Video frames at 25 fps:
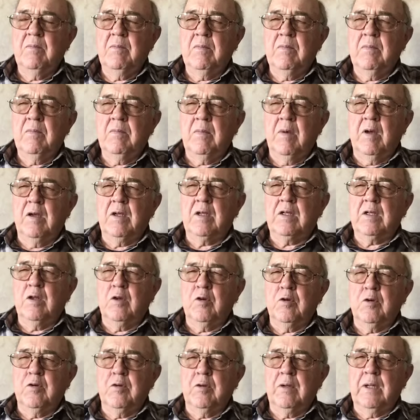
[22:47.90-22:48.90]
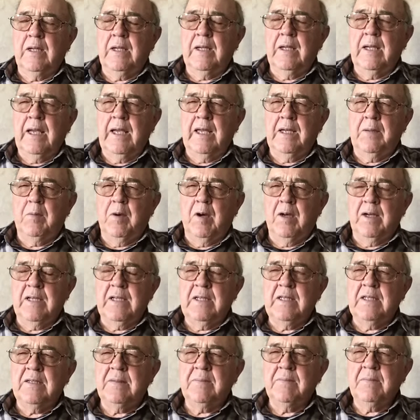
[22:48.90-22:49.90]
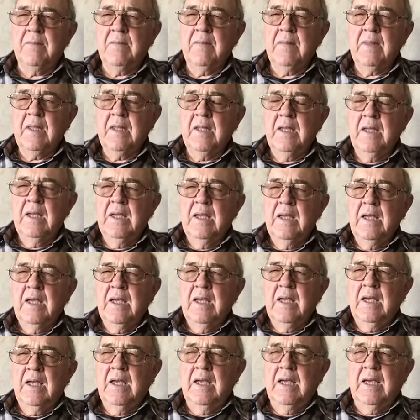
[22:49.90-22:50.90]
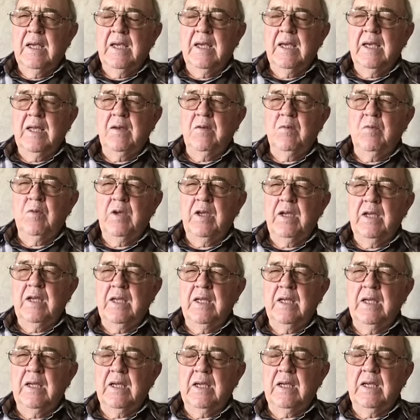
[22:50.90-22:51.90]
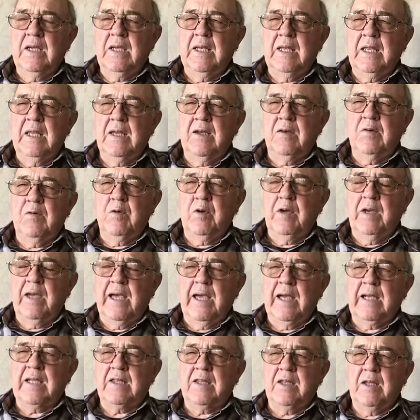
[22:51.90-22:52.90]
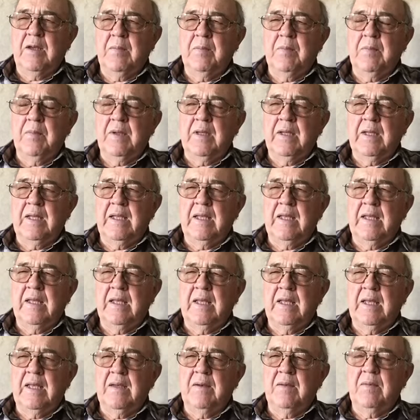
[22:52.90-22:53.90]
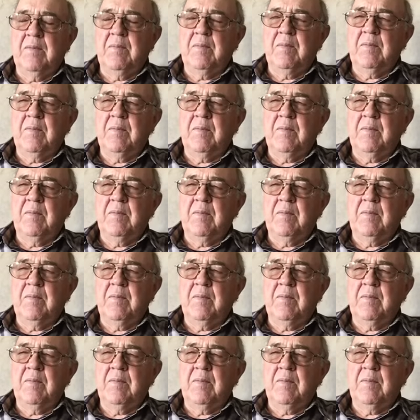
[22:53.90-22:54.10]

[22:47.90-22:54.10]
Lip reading: monoclonal antibodies, and we can then react them and